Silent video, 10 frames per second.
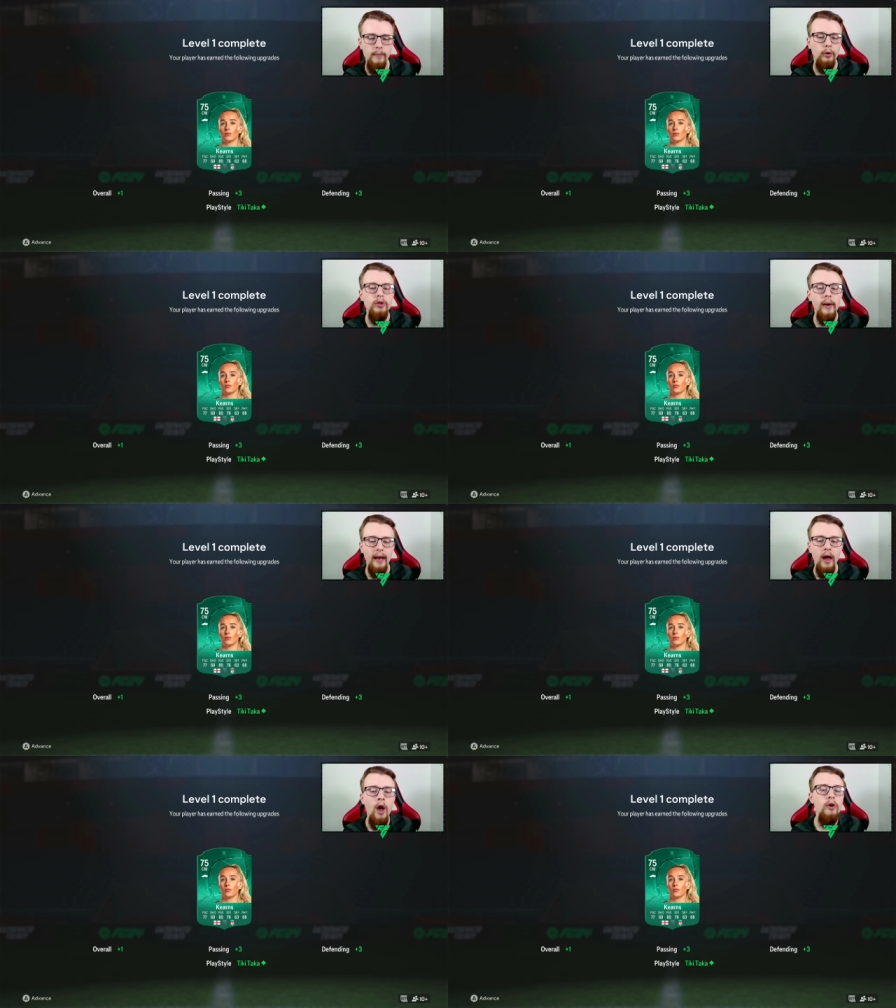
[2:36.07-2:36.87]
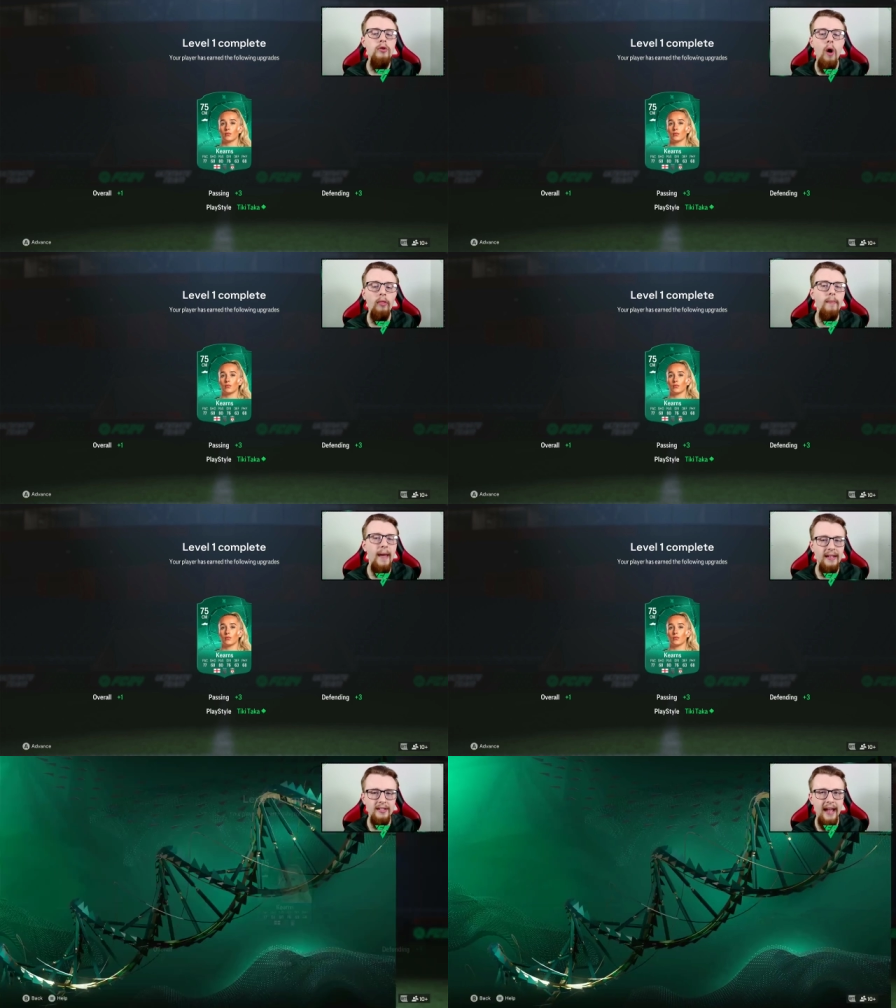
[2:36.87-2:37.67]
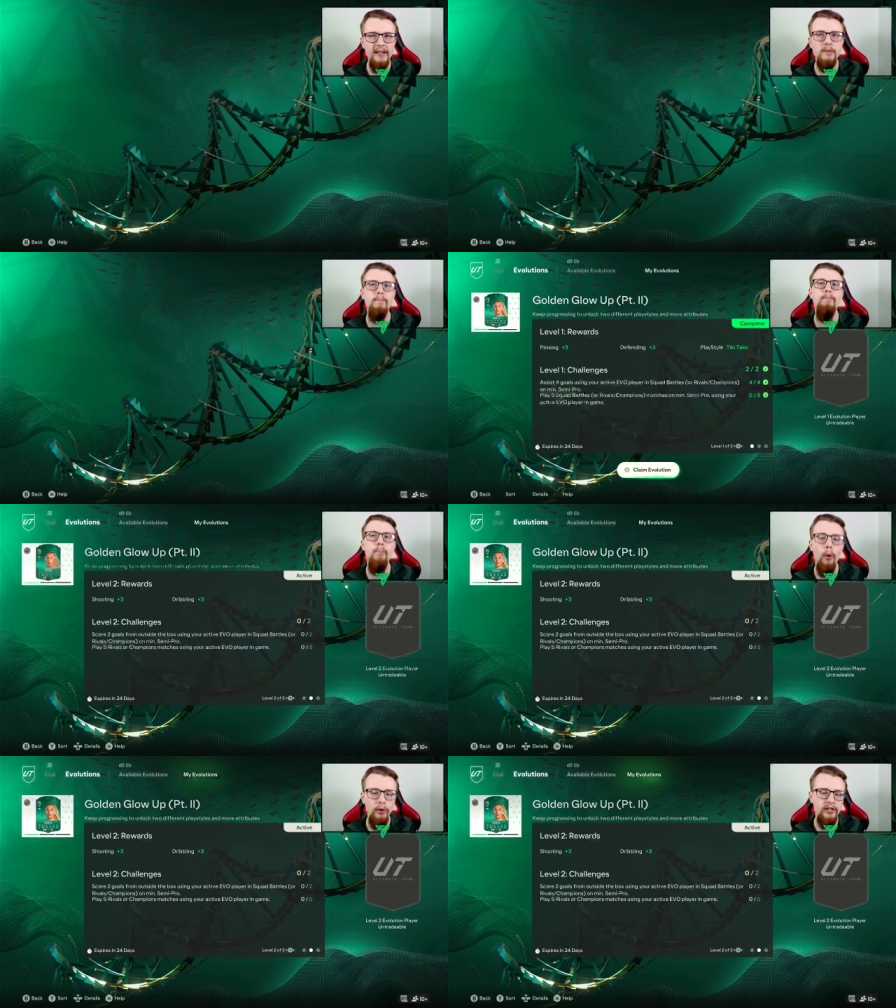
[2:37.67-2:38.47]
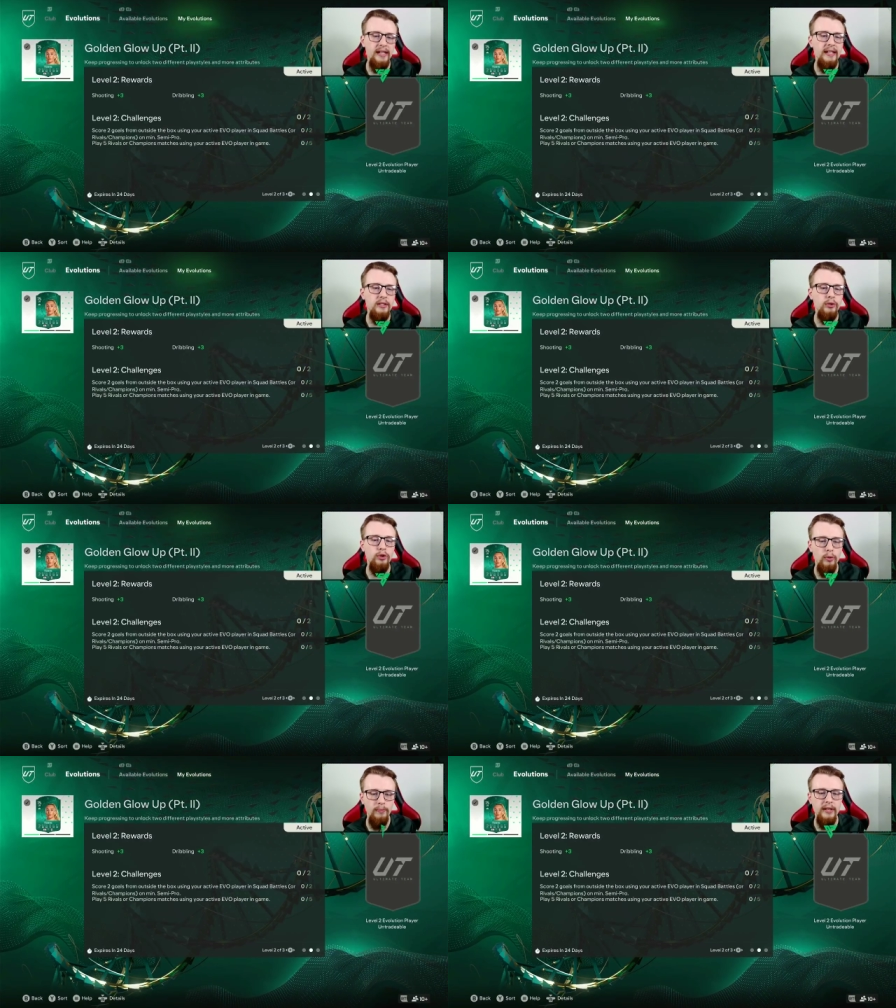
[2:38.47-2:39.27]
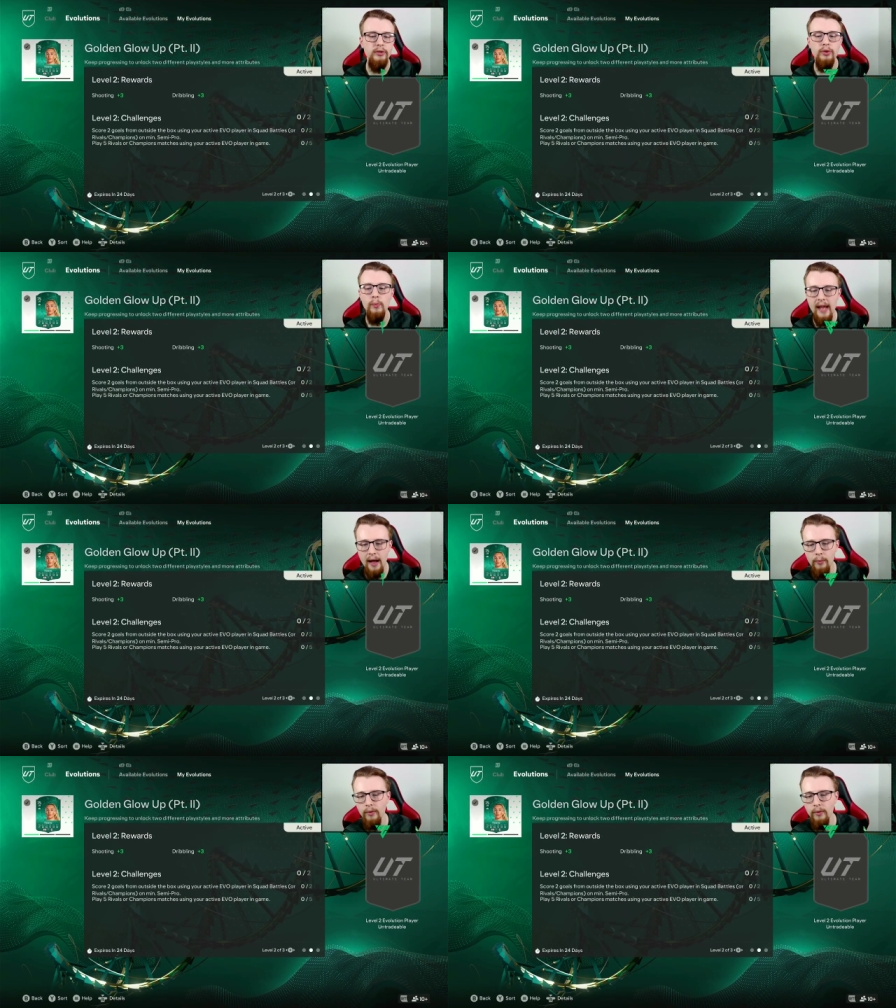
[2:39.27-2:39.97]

So again, not the best stats, but it is something. So now